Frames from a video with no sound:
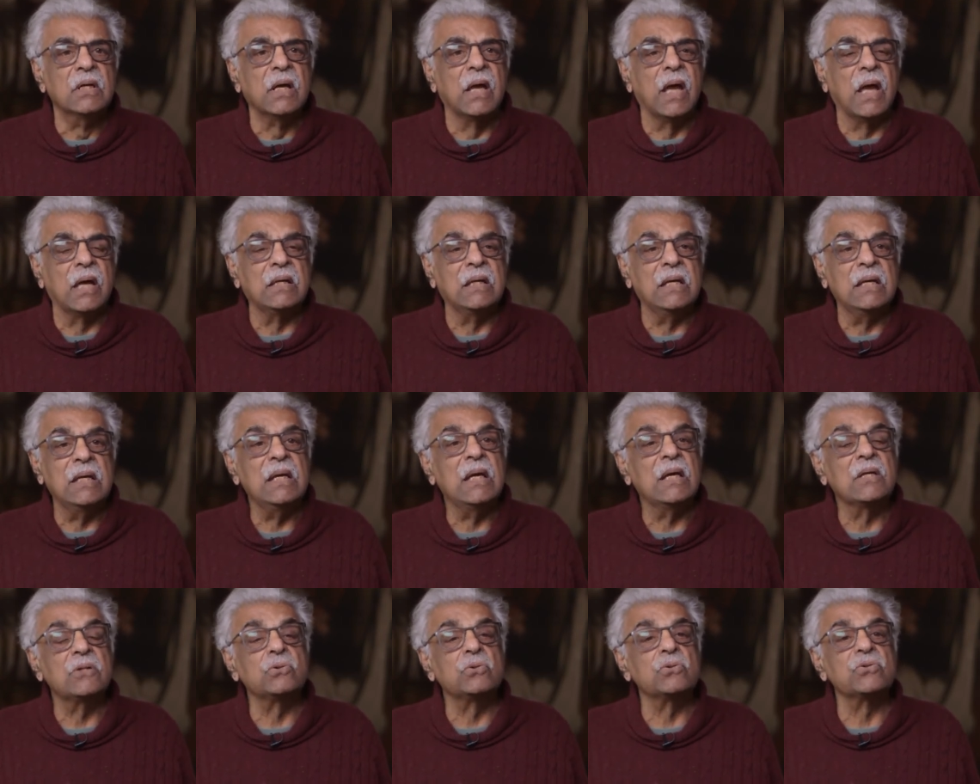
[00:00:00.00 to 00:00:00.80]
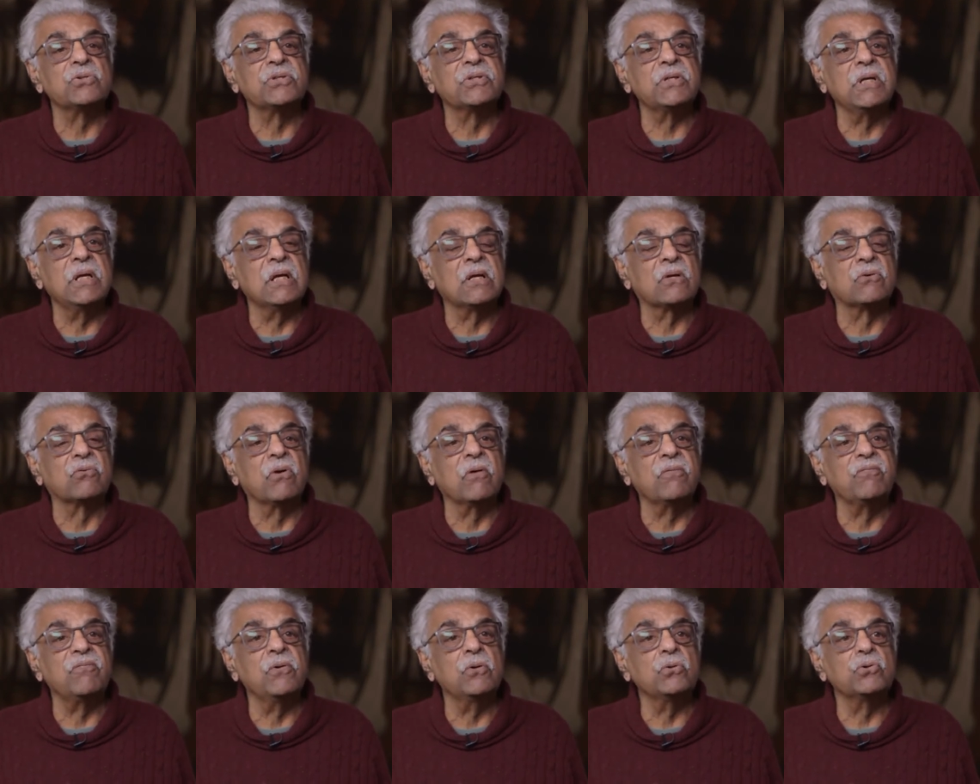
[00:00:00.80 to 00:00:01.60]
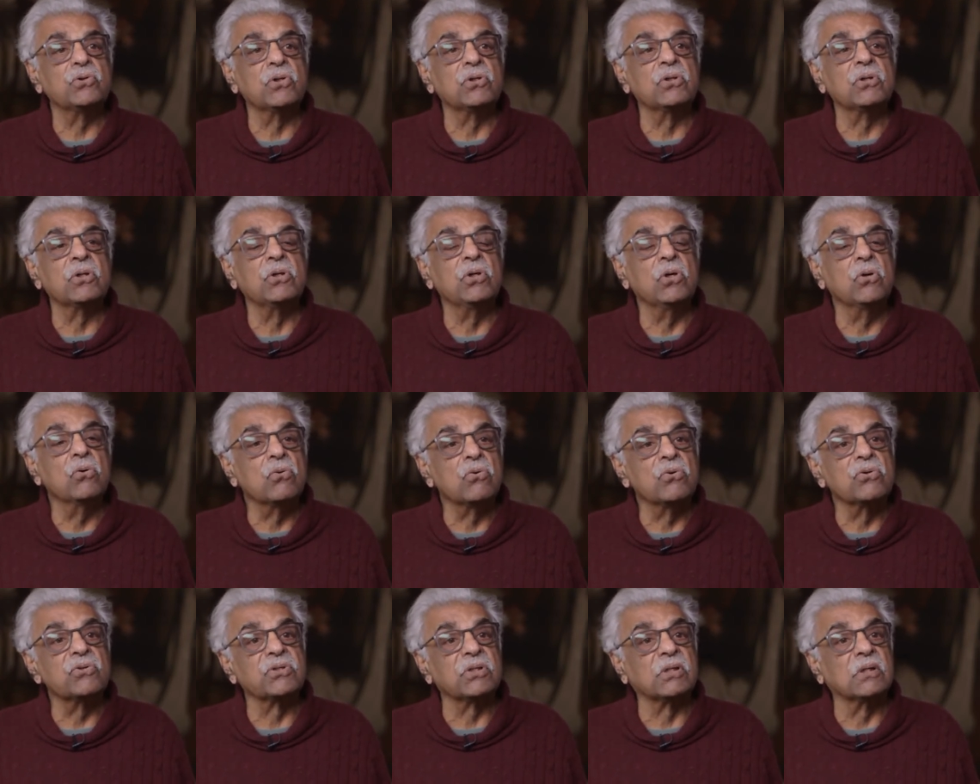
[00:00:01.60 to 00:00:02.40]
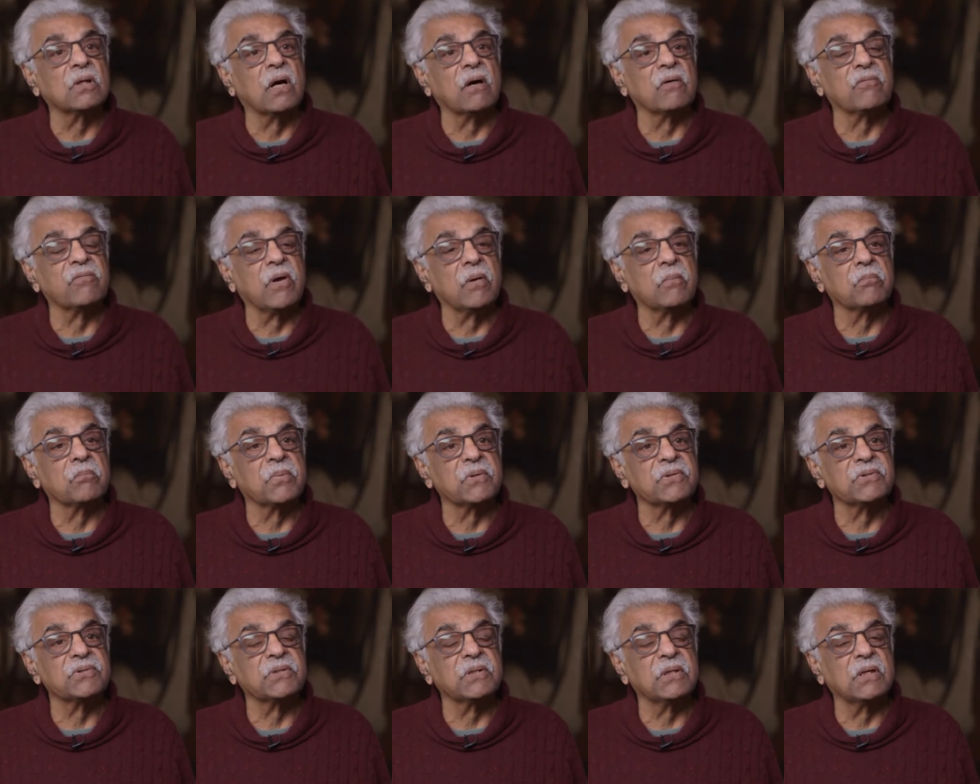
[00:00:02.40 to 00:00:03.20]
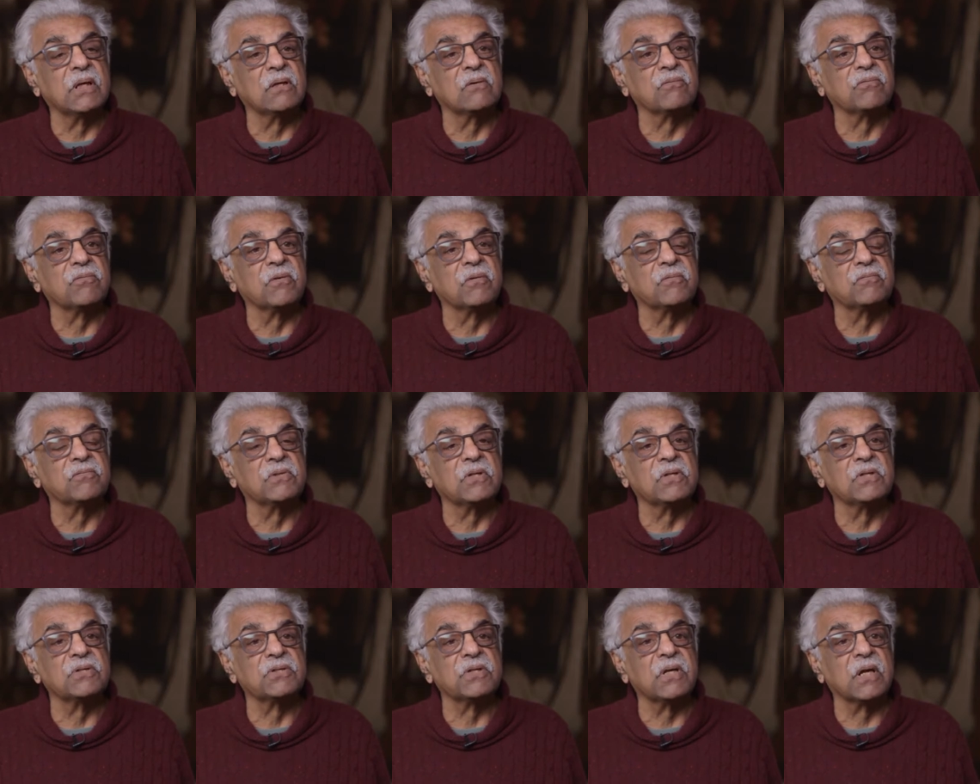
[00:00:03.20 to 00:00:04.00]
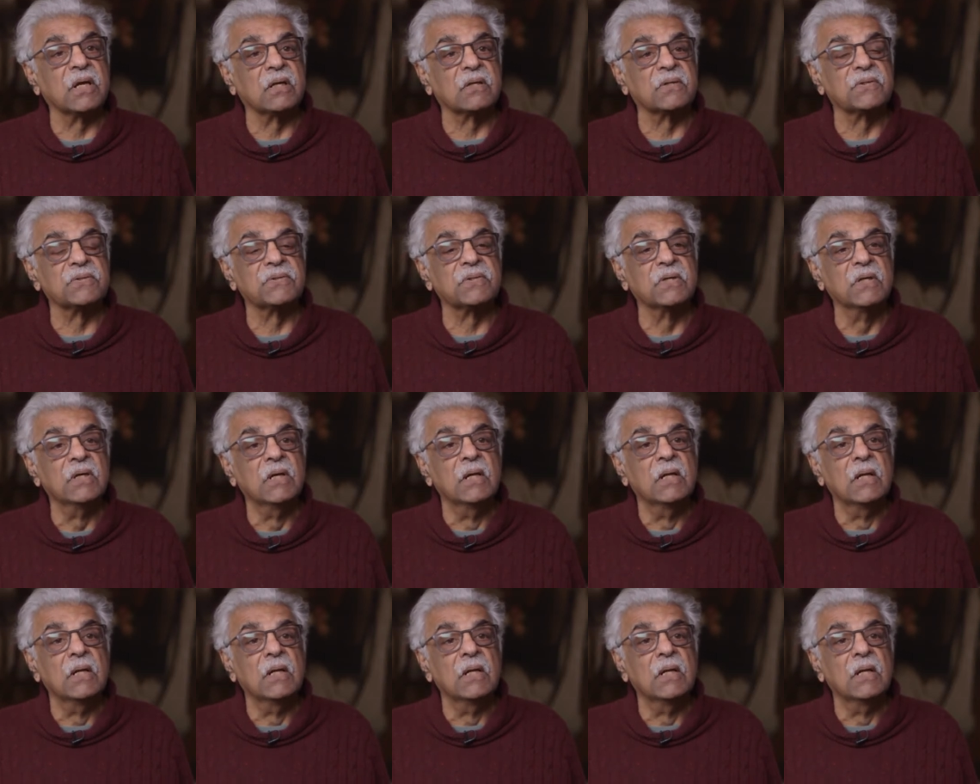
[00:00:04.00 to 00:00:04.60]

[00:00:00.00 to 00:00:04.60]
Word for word: and he had to seek refuge in the Yugoslav embassy in '56.